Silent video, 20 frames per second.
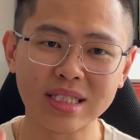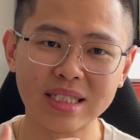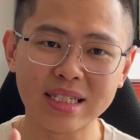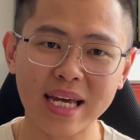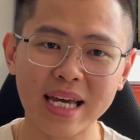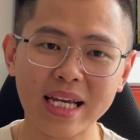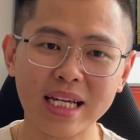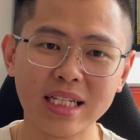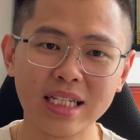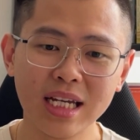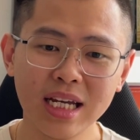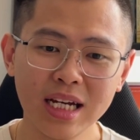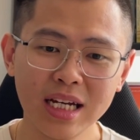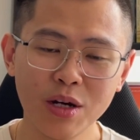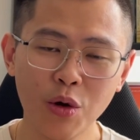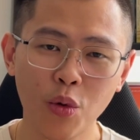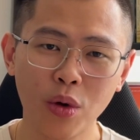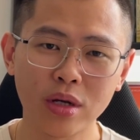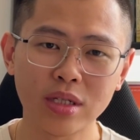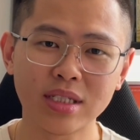staying
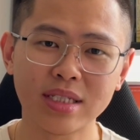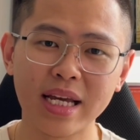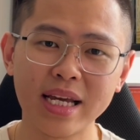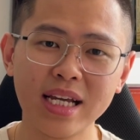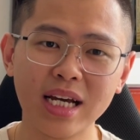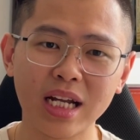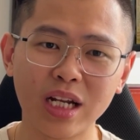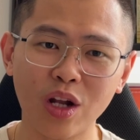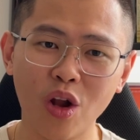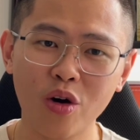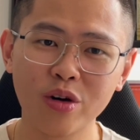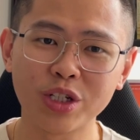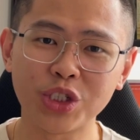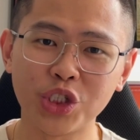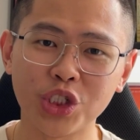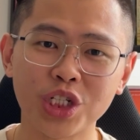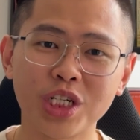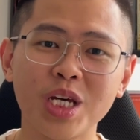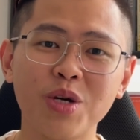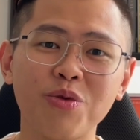along the
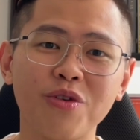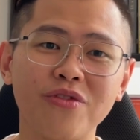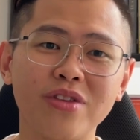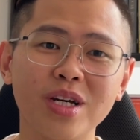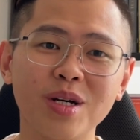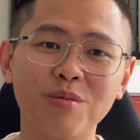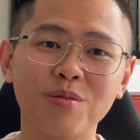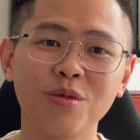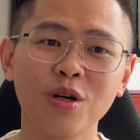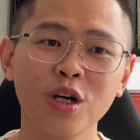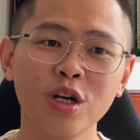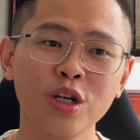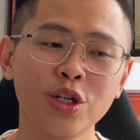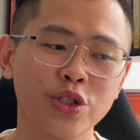journey with them.